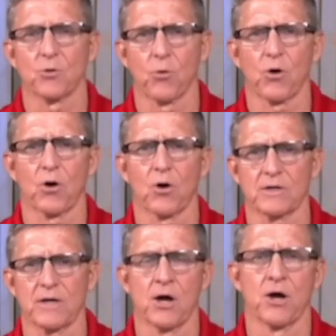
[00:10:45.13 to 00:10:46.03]
the
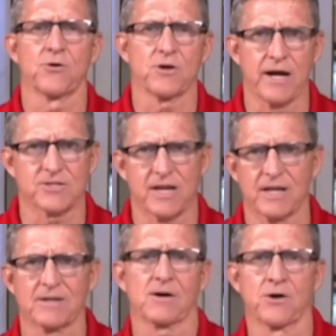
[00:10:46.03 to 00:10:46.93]
world in 100 years.
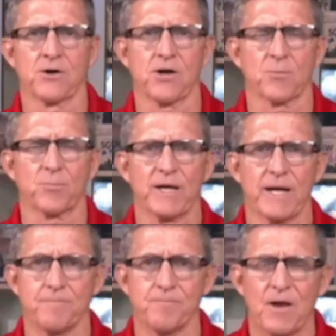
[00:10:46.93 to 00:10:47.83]
They had their 100-year
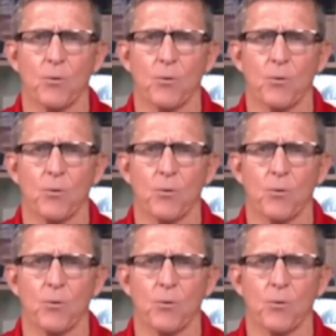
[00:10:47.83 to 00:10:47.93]
plan.